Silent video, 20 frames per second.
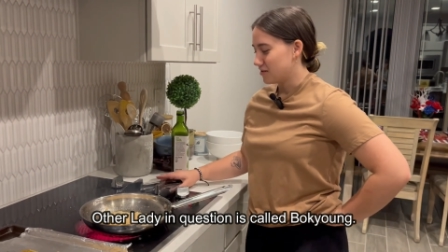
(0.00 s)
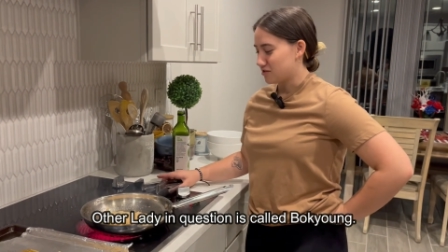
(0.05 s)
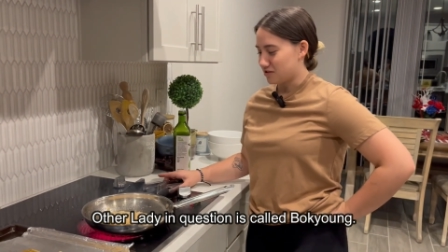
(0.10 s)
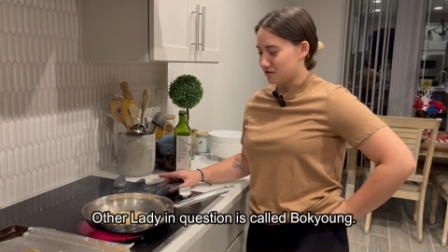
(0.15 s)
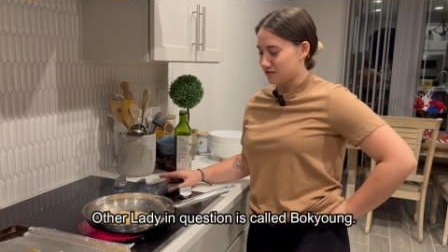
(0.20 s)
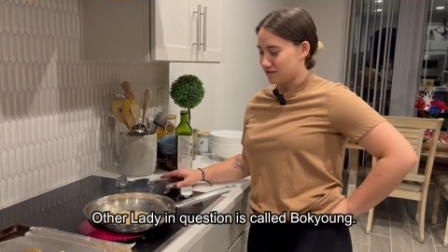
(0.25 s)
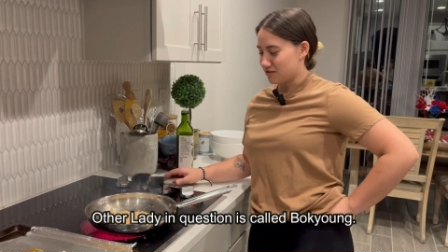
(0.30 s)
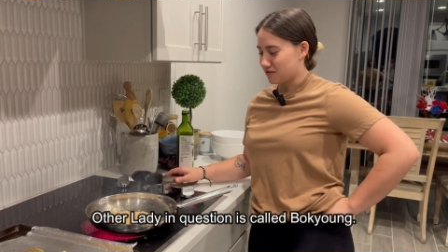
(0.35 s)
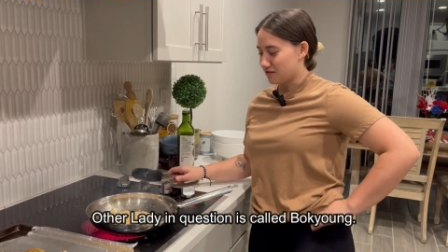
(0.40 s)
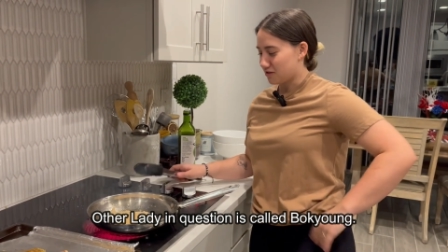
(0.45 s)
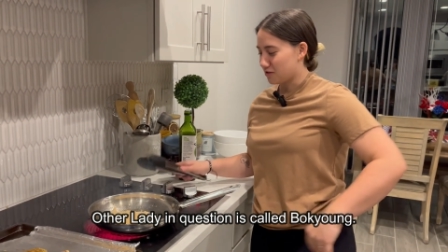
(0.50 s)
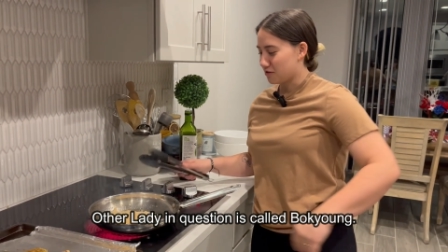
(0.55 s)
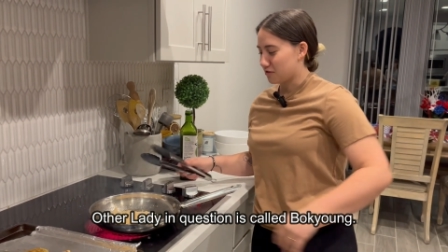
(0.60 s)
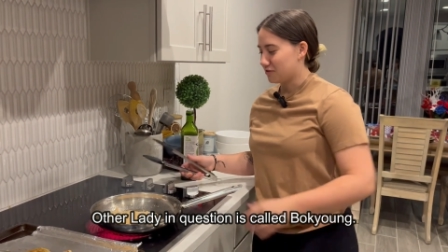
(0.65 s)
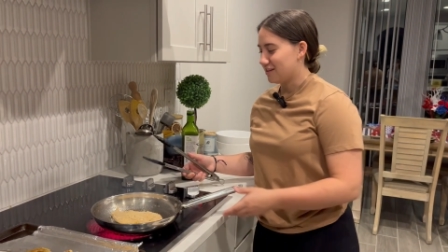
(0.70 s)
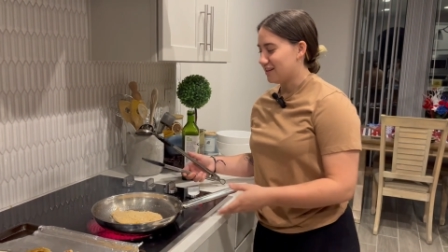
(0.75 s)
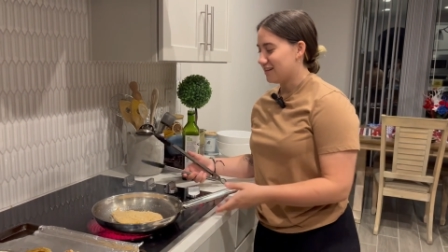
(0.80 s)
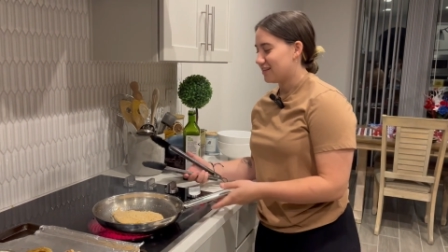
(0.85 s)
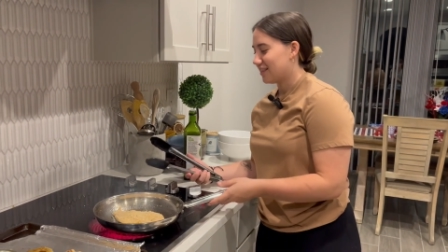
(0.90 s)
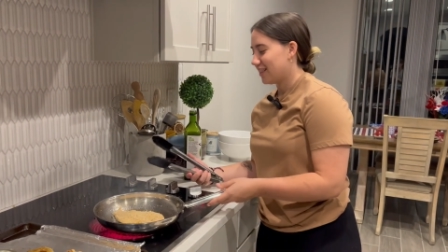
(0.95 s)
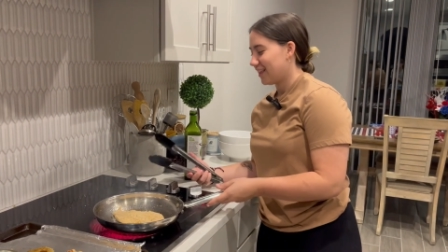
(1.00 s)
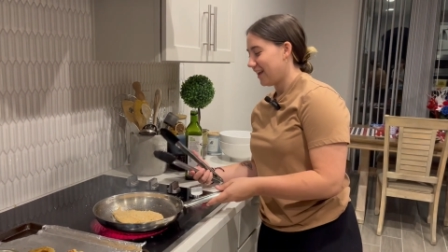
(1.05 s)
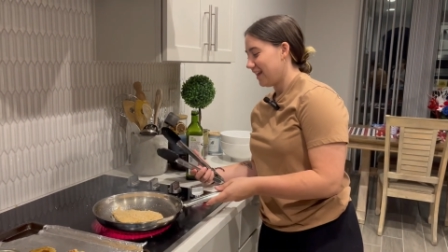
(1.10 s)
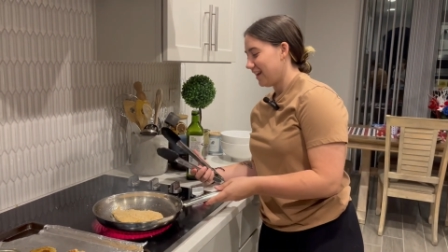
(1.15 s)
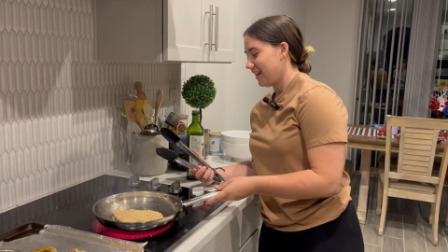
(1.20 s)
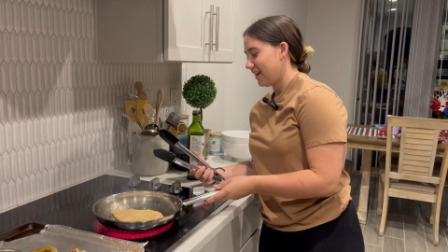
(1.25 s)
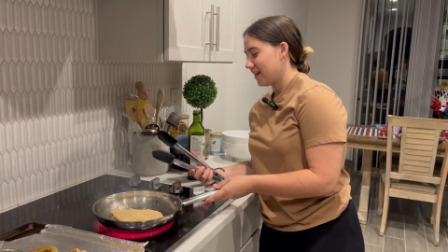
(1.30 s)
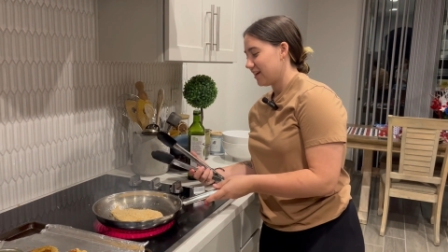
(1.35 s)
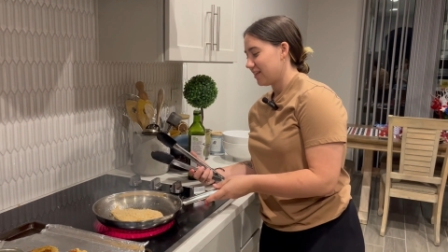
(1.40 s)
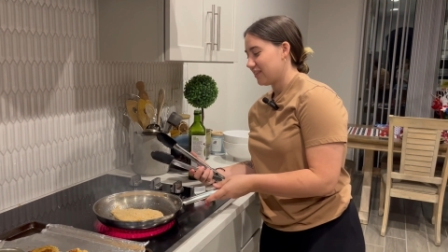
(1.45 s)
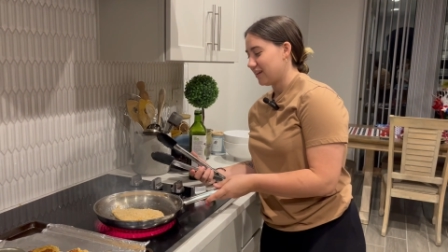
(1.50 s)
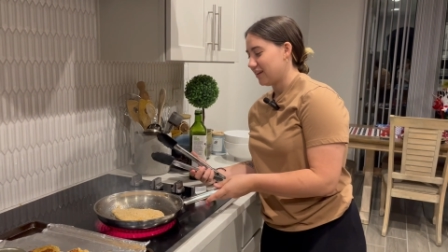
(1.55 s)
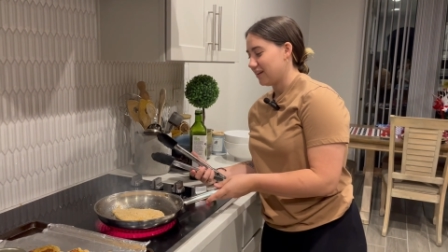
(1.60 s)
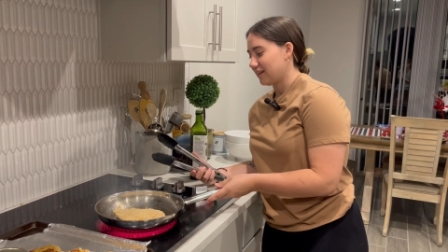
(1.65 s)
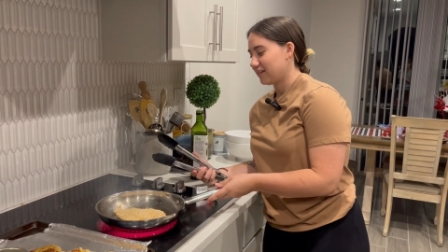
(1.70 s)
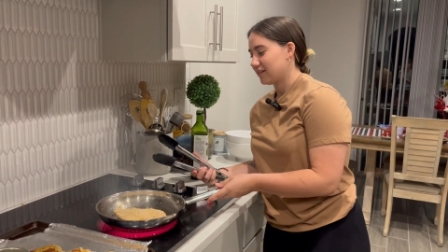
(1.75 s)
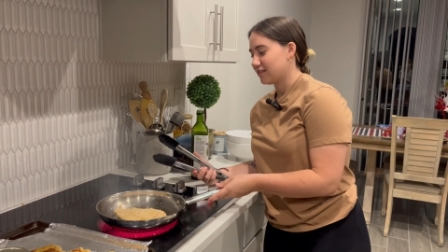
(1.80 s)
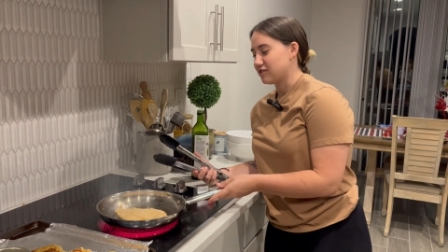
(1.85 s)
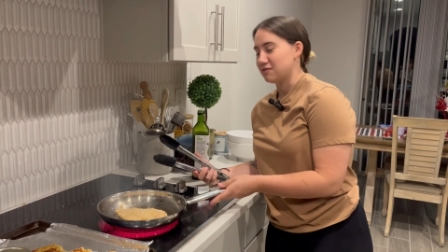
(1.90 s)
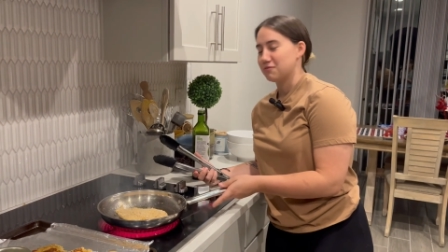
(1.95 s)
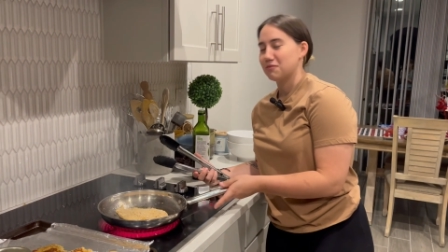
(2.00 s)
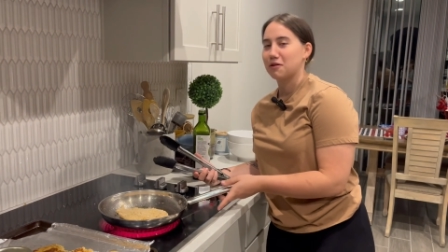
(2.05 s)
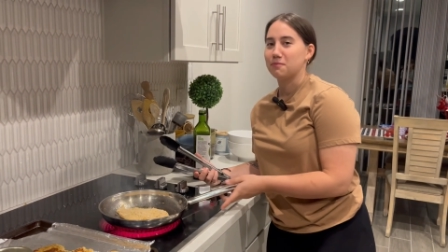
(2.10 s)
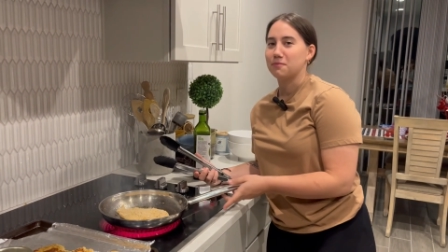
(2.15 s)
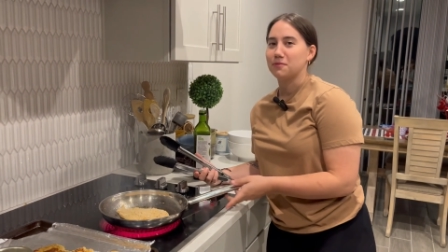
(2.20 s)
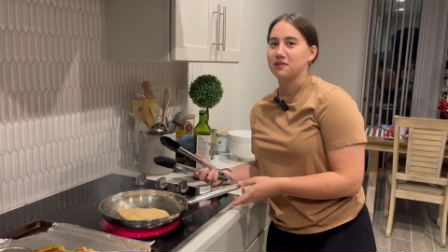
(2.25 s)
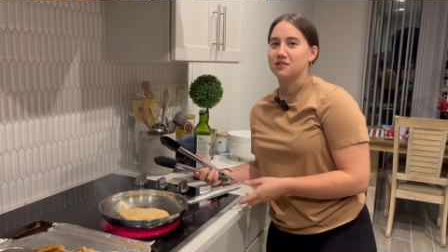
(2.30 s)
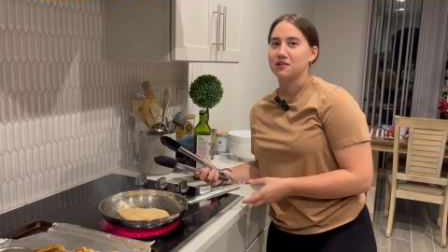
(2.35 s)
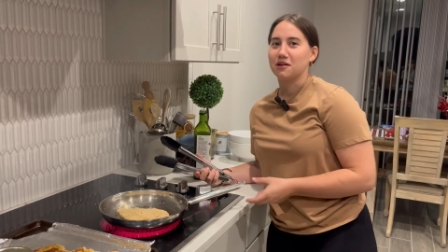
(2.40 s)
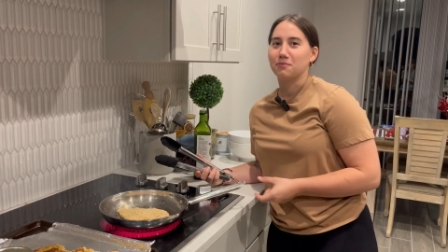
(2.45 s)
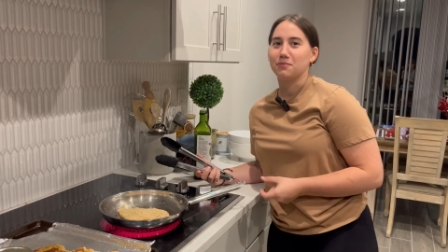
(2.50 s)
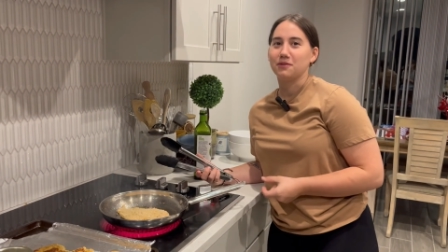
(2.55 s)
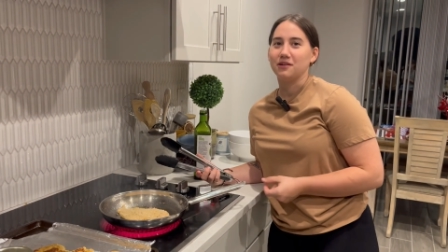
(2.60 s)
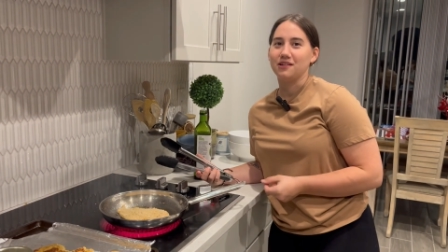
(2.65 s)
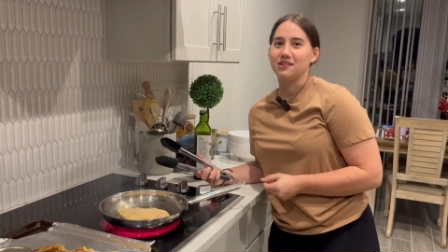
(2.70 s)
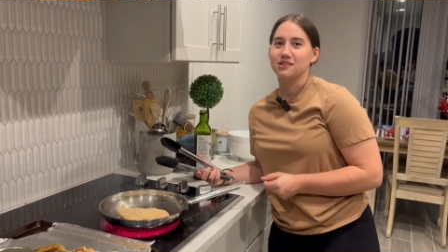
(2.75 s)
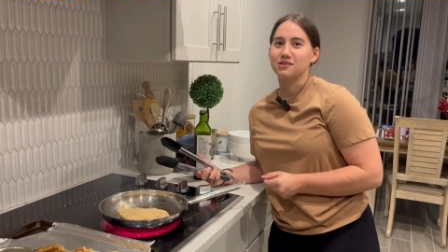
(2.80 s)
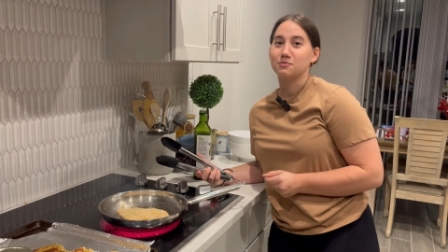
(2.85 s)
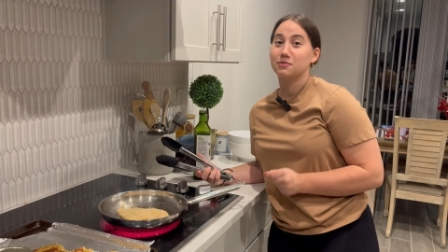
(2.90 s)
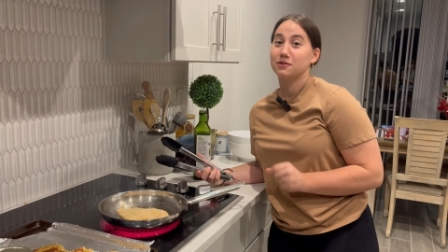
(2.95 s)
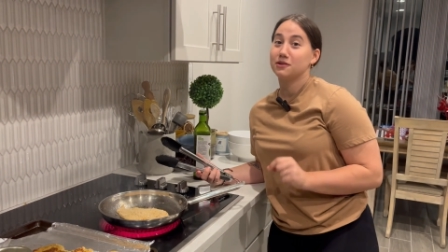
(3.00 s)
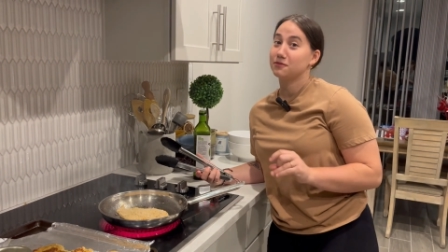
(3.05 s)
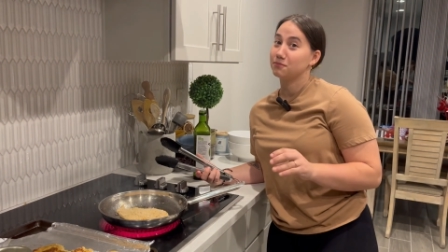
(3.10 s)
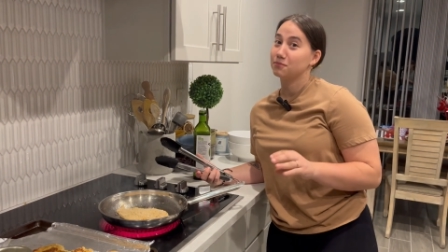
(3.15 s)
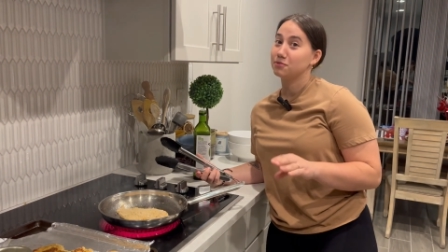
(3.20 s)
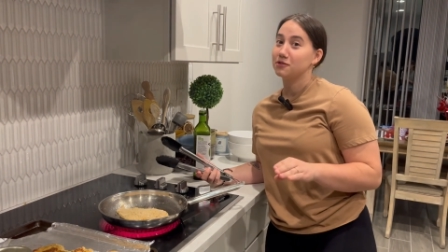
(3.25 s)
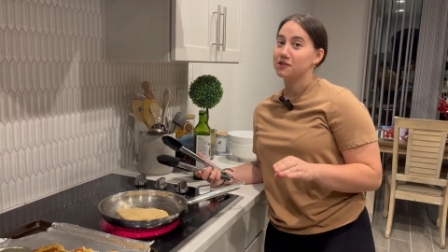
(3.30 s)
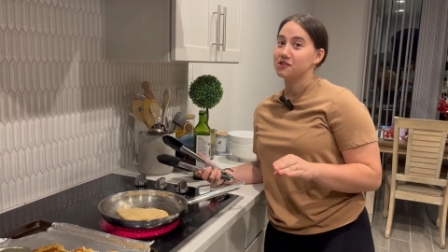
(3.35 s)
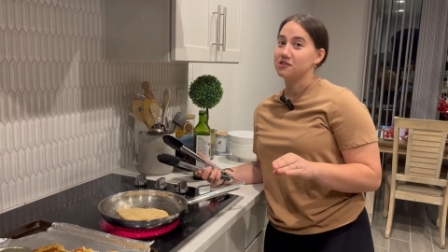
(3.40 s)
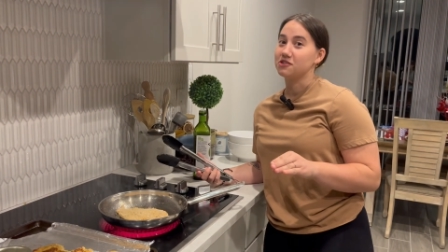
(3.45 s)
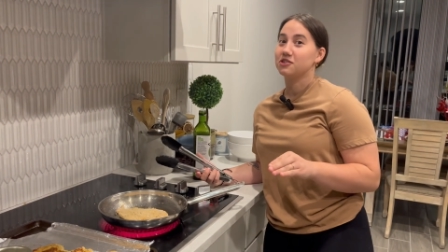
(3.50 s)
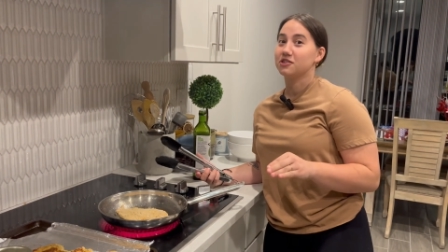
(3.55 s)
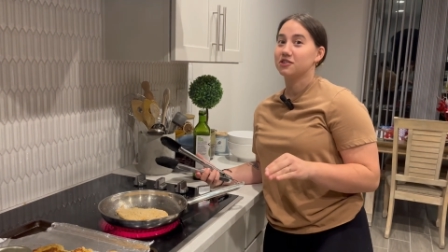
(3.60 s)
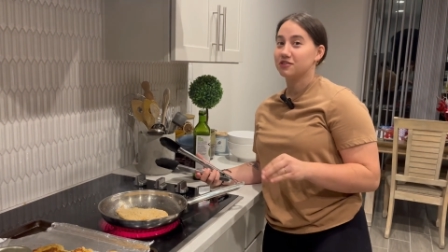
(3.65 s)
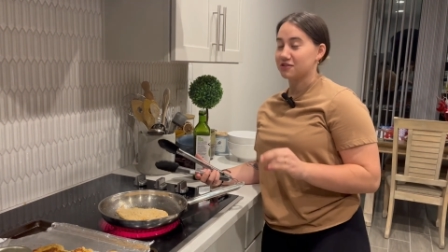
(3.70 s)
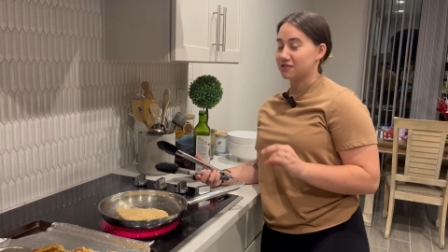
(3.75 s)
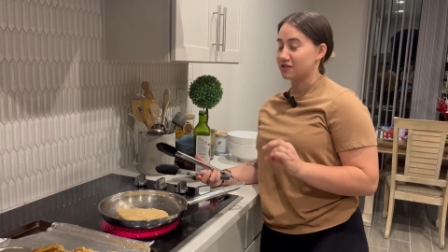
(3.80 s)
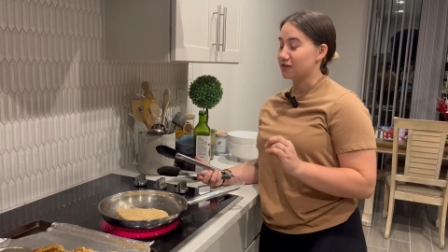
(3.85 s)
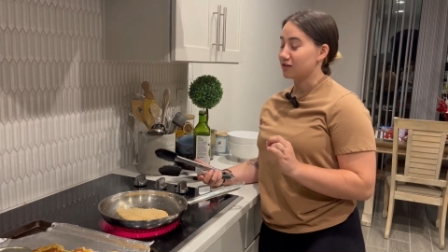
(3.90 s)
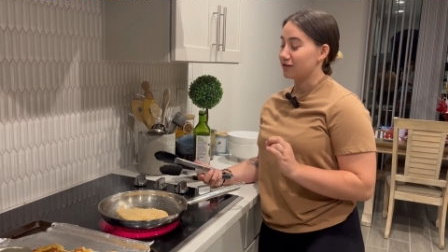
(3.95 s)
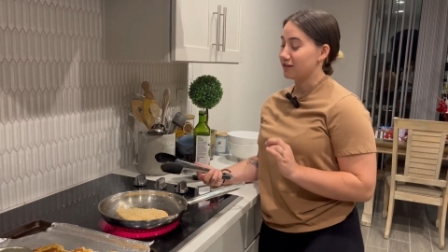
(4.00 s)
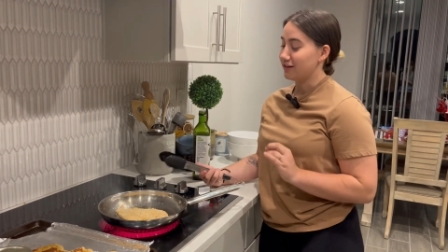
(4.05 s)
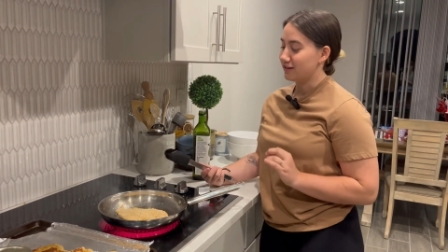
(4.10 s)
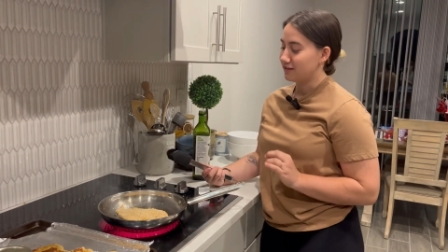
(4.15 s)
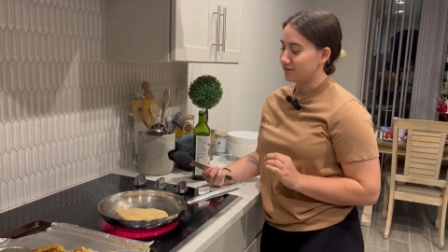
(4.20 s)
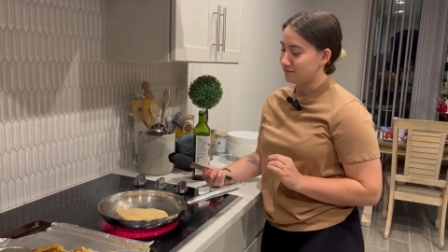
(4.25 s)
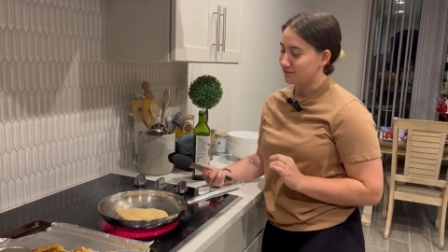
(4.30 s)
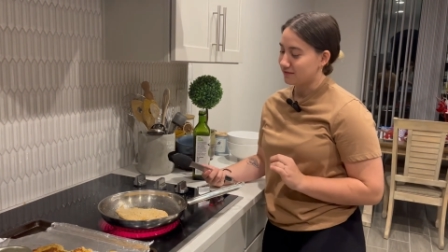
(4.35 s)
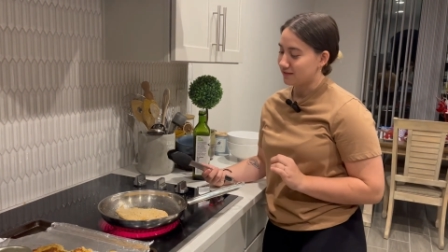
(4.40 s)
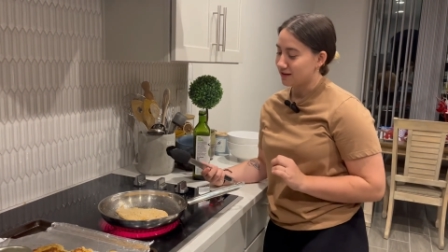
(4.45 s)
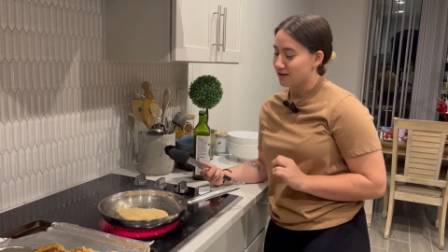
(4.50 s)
She's a Korean lady, I think. She might be Japanese, but I'm pretty sure it's Korean.